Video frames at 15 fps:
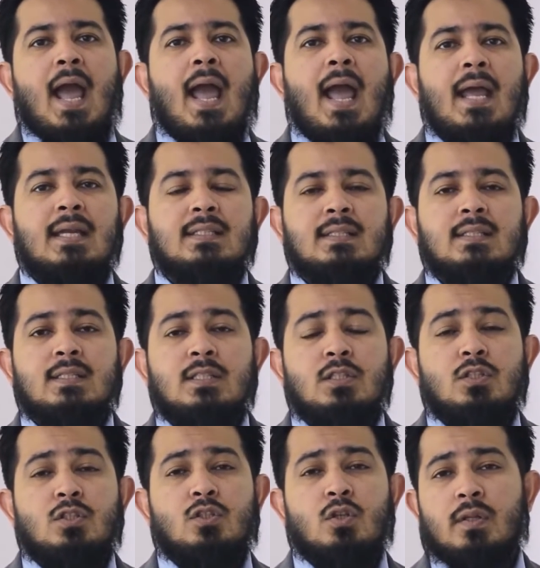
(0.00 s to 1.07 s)
and
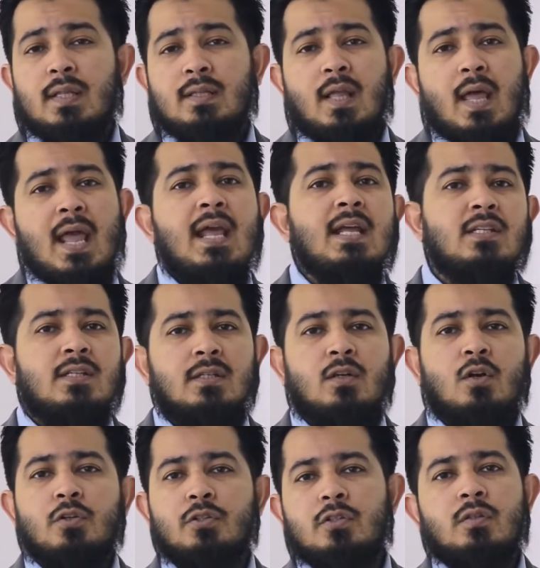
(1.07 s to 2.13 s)
so that the agent
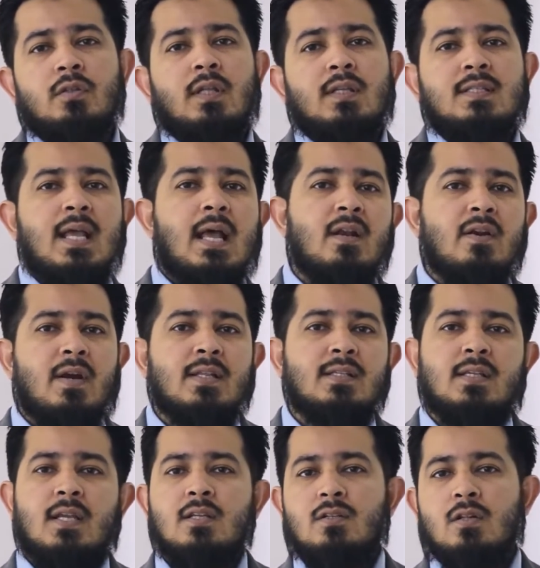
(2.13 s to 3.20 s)
goes to the seller and
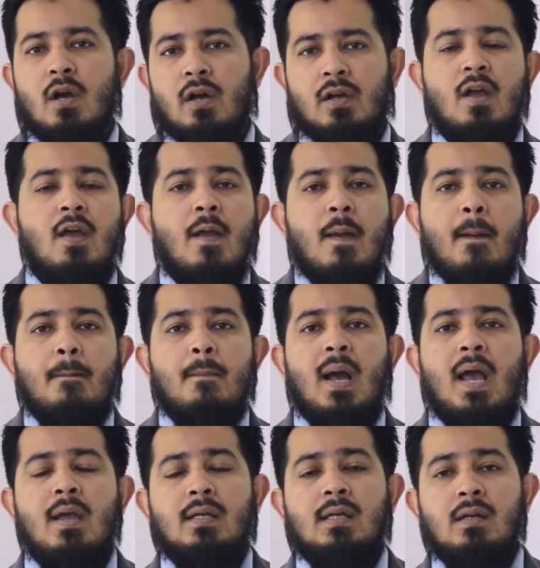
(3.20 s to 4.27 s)
says, look,
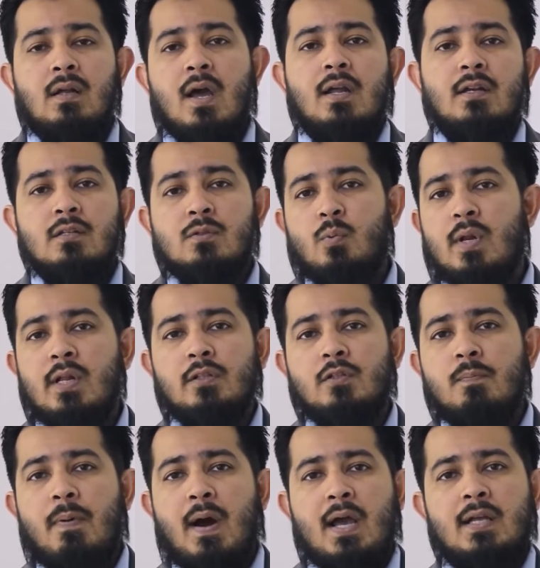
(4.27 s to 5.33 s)
my client is willing to
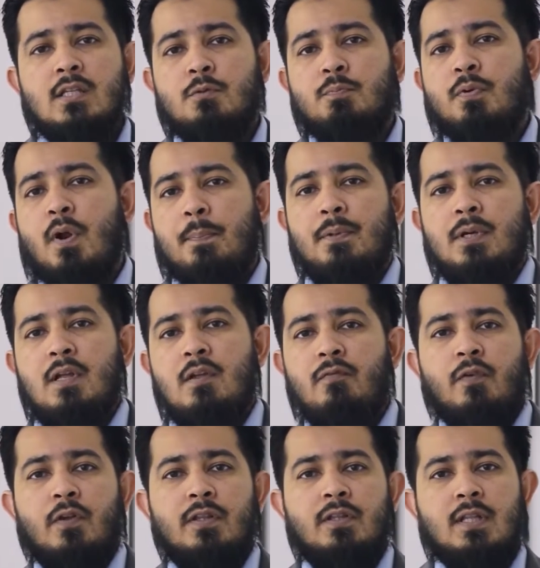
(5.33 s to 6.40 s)
buy this property
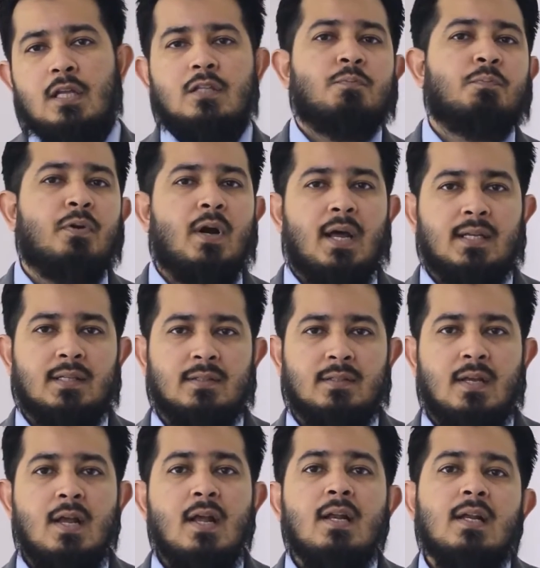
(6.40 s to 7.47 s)
for this price.
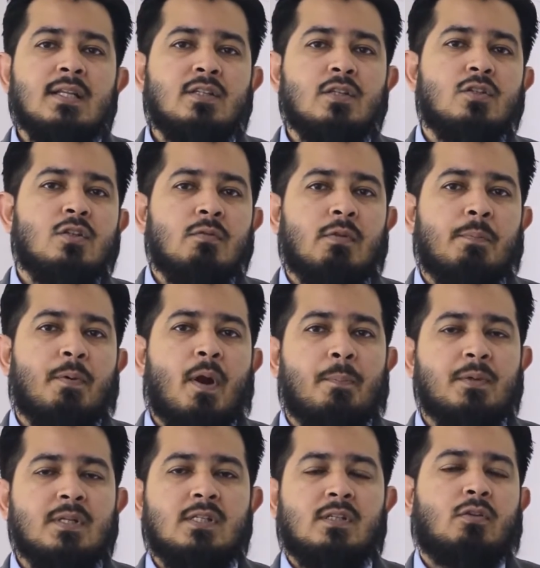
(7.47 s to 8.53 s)
Let's assume the
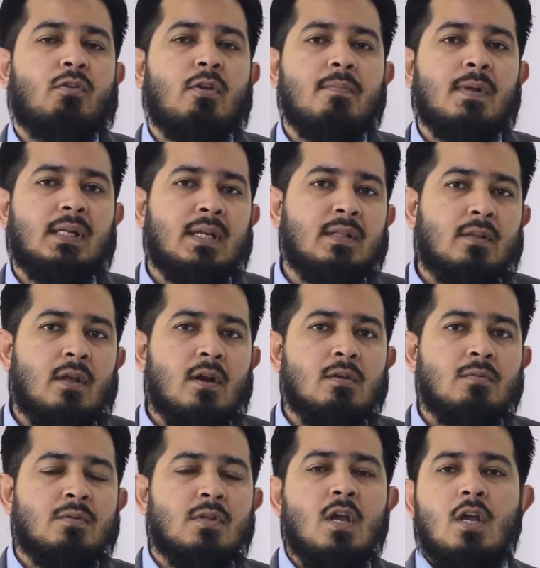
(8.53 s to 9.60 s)
property is 3 million
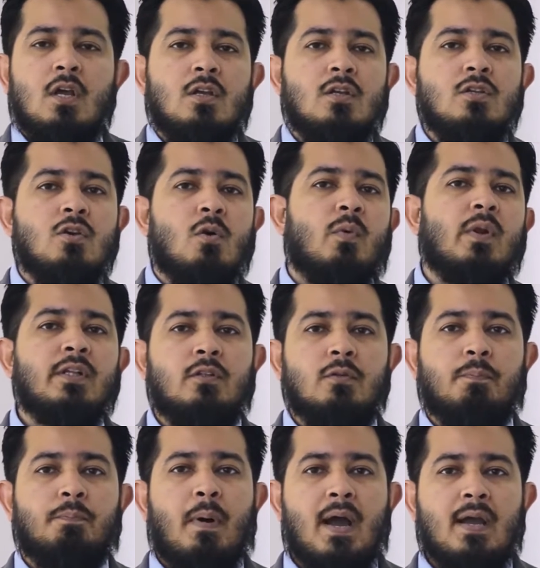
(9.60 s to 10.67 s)
dirhams. You're willing to
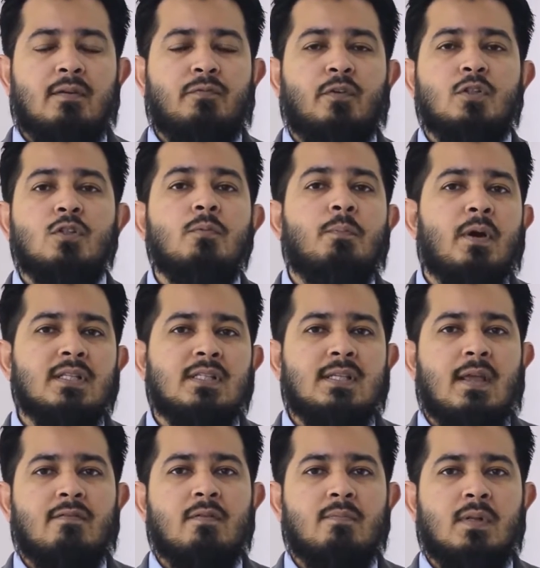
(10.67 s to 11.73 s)
buy it for
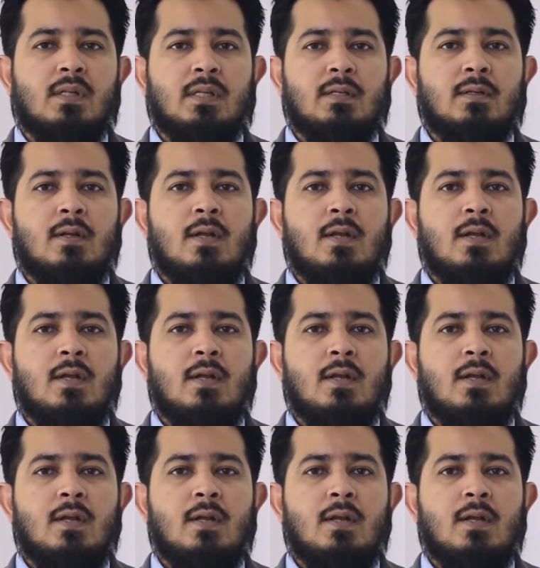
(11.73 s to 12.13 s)
2.7 million.